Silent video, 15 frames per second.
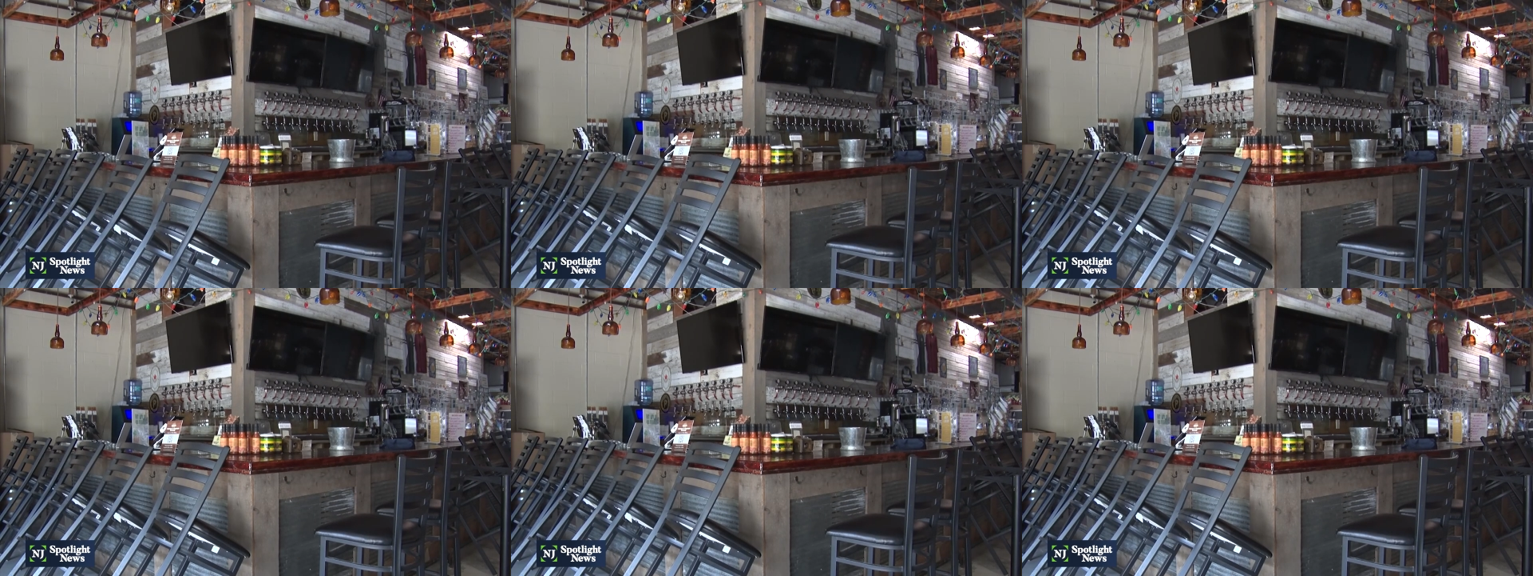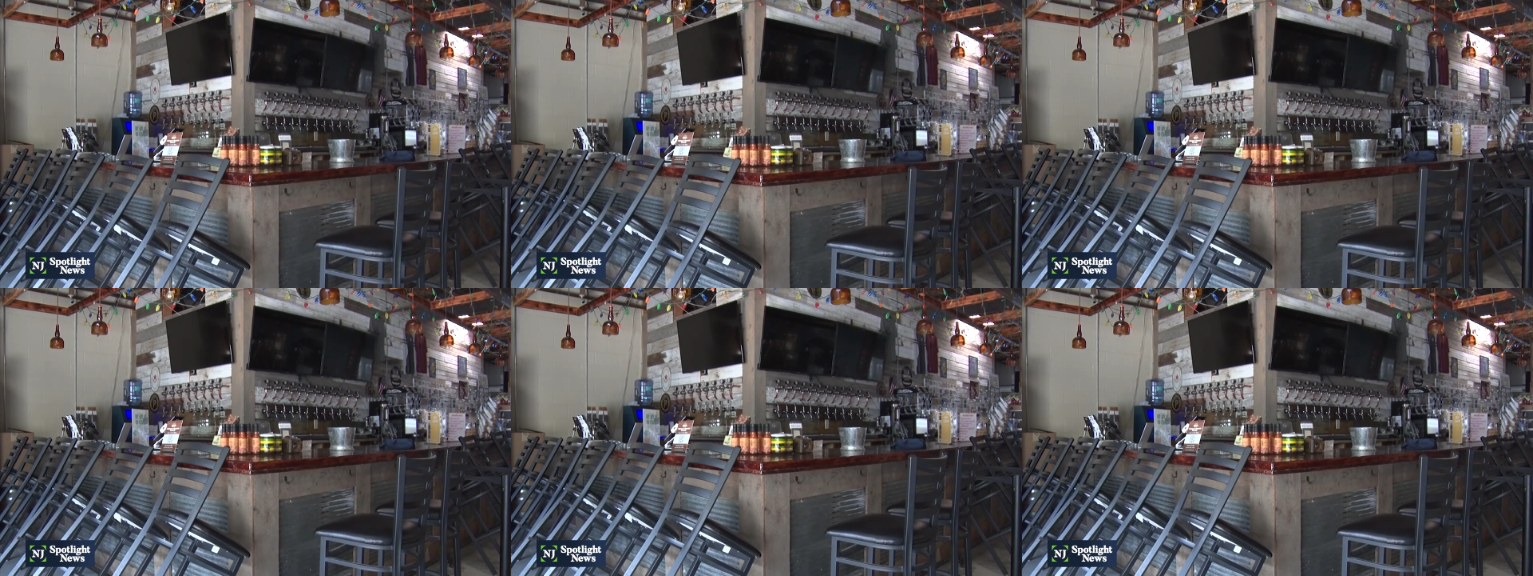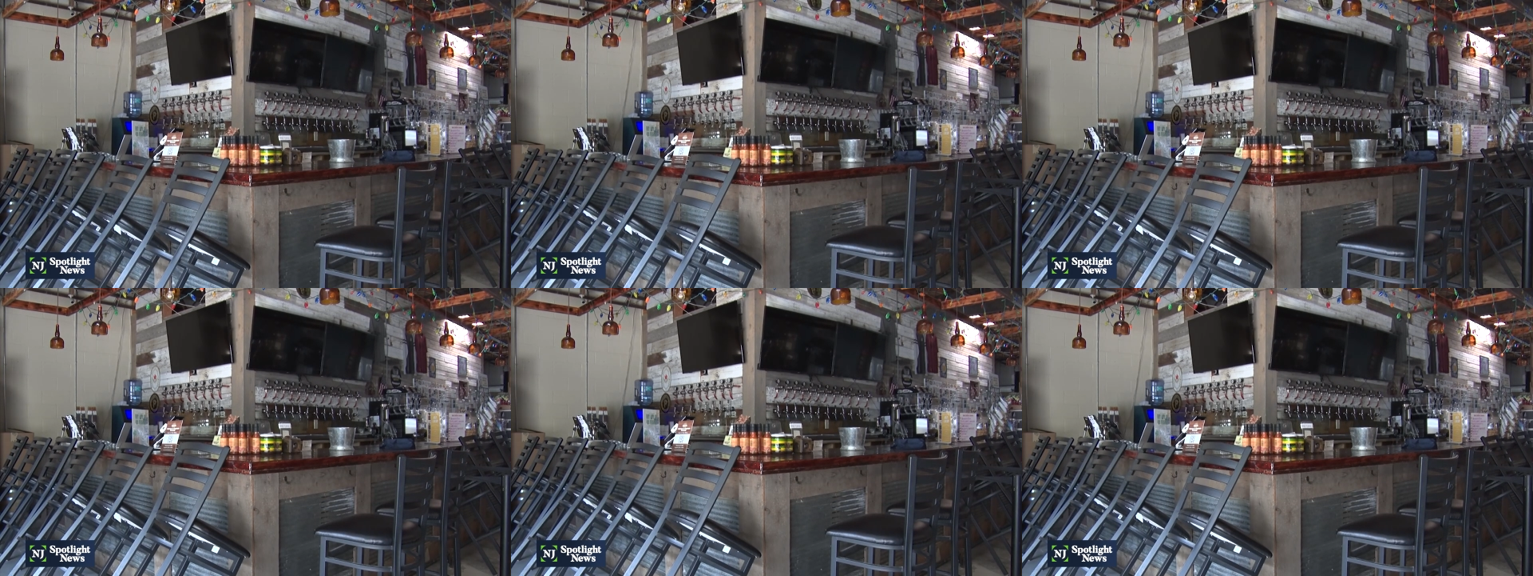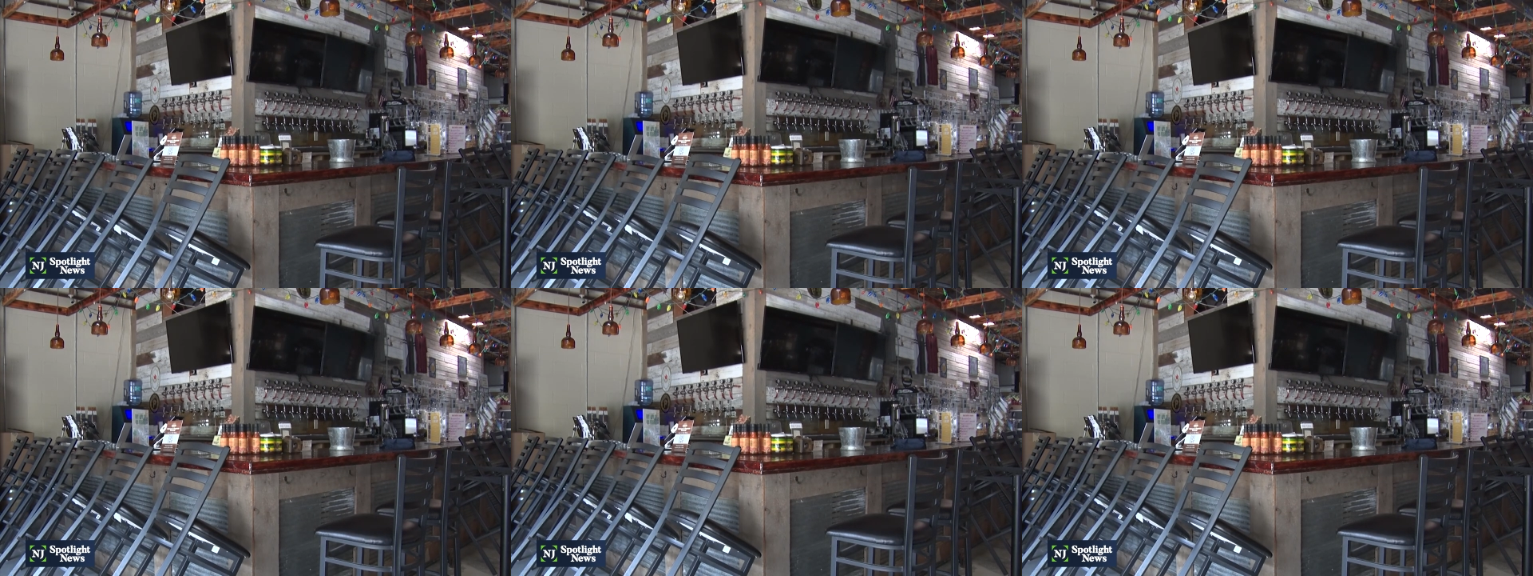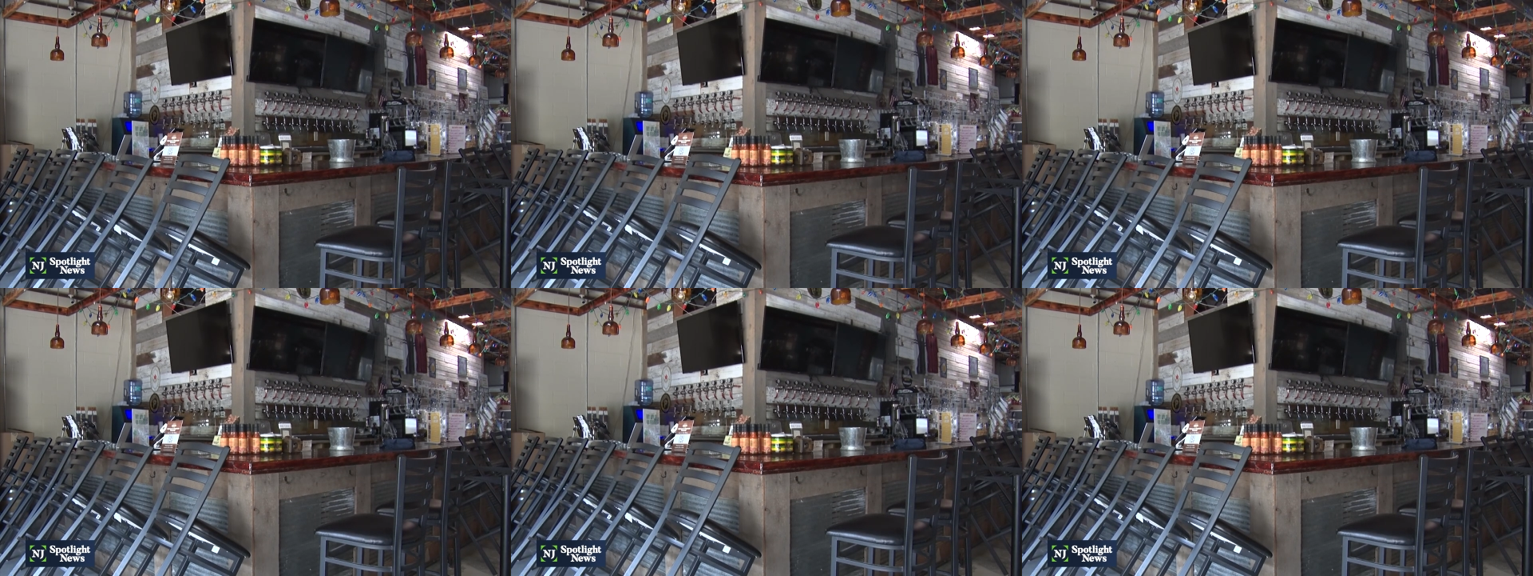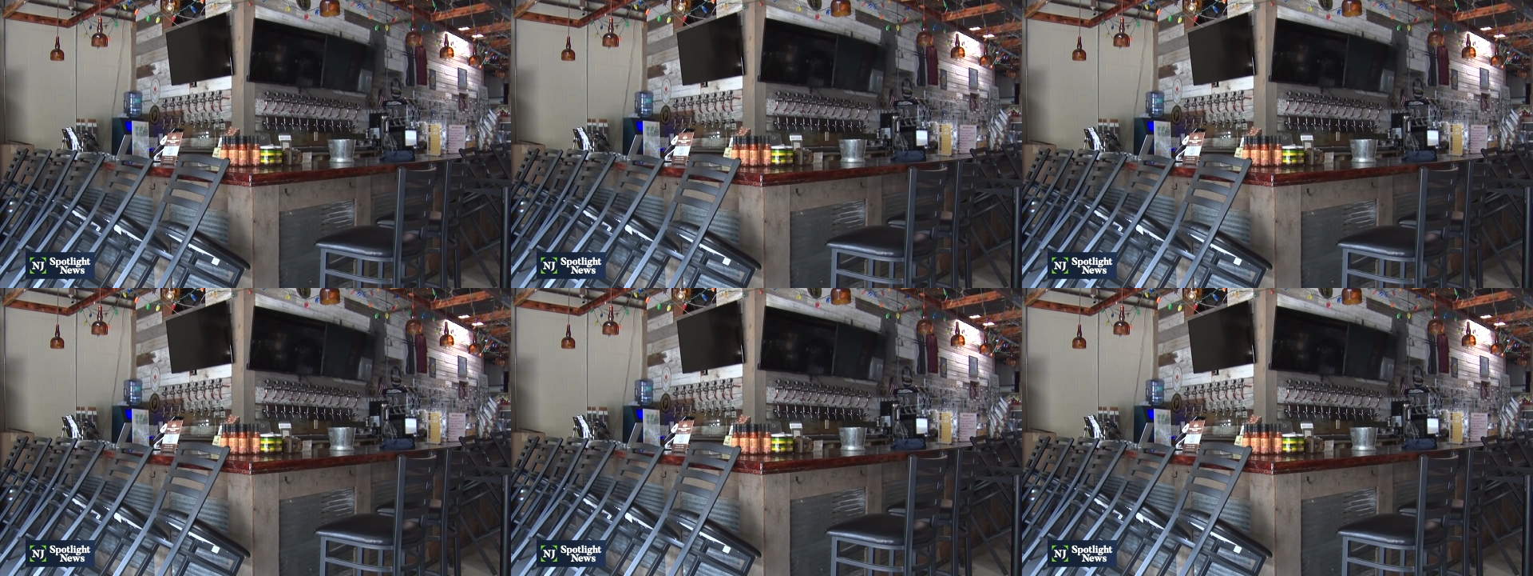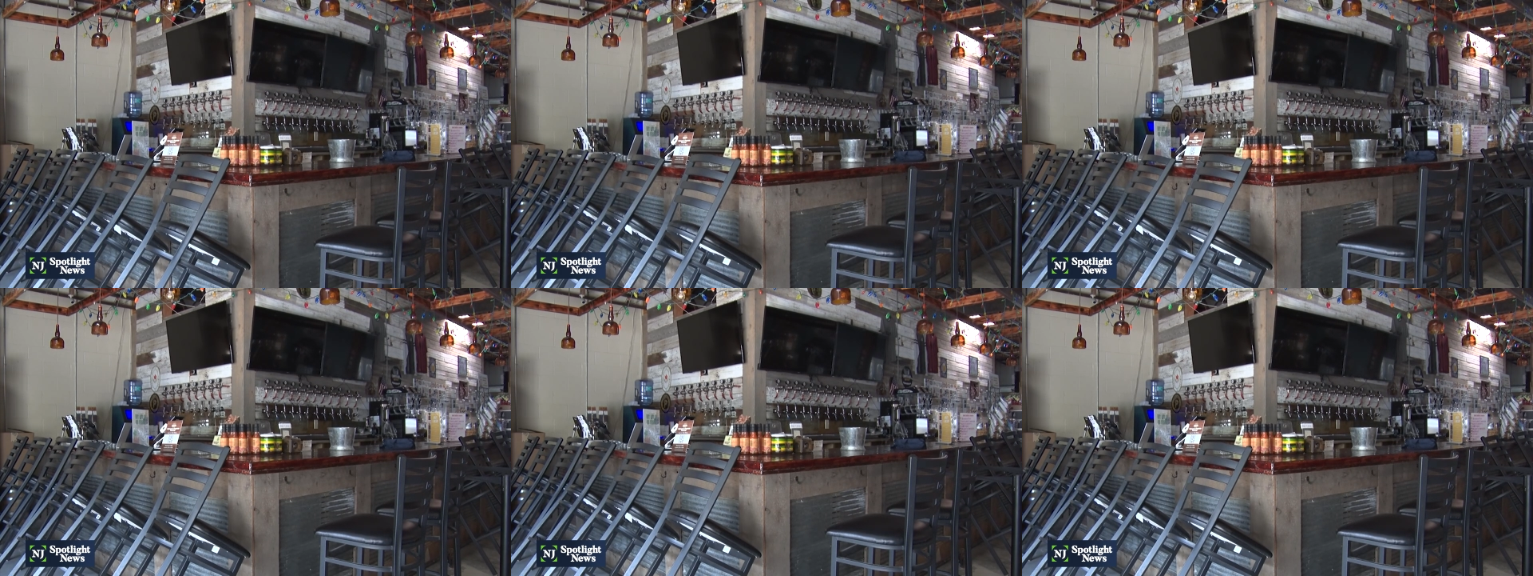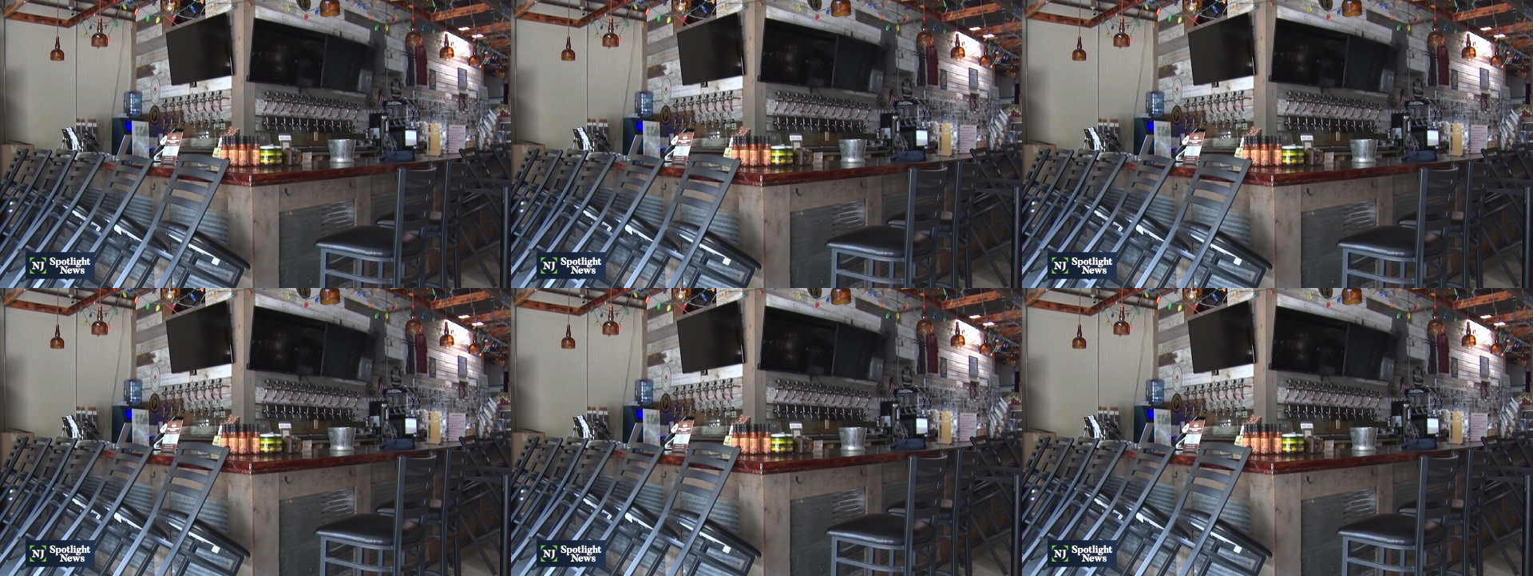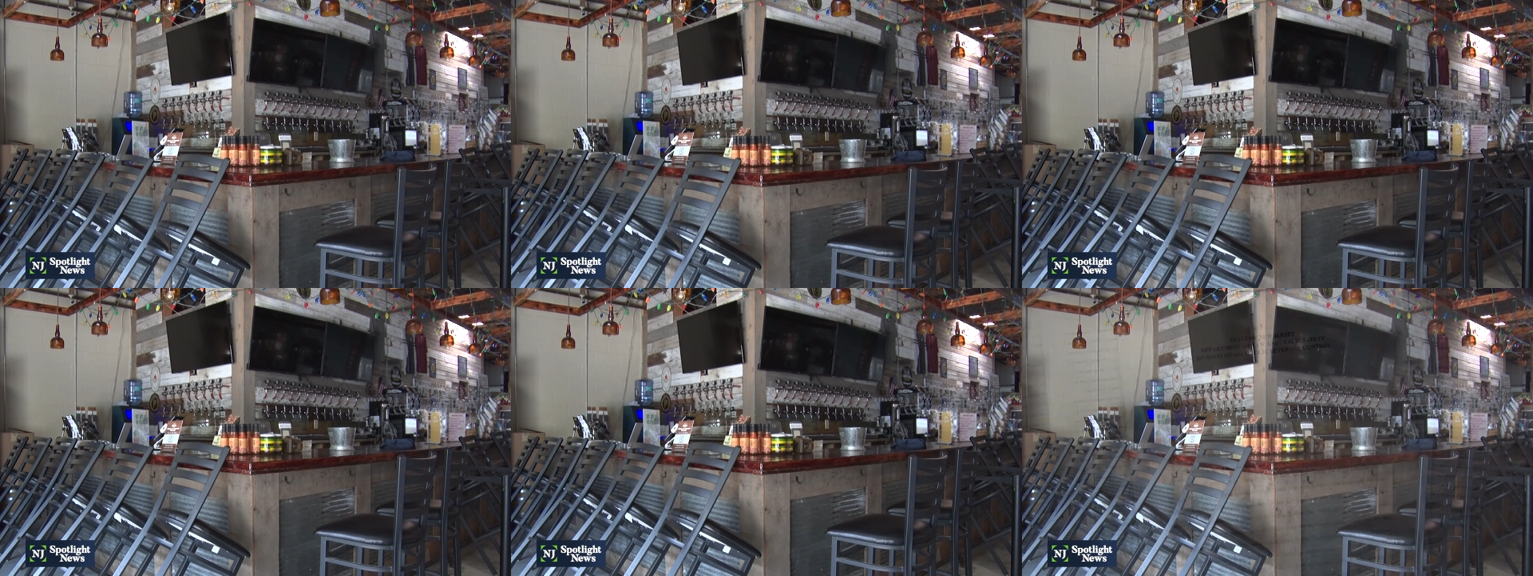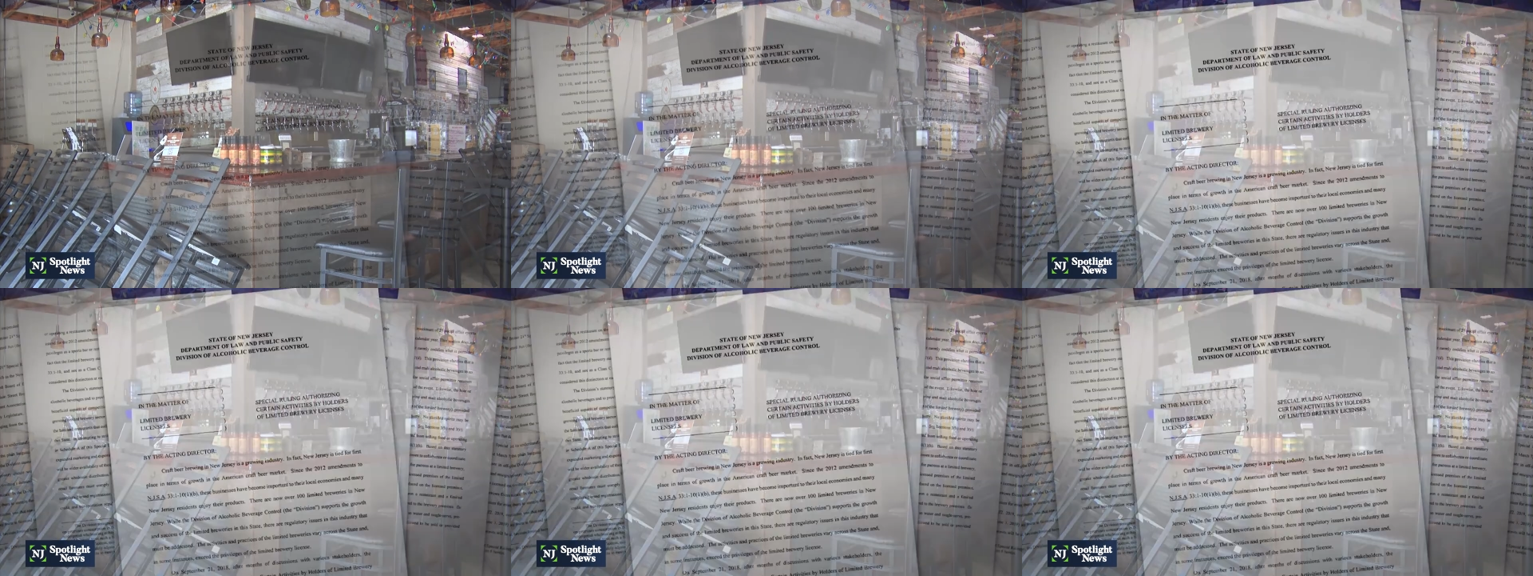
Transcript: Nobody's mouth can be seen.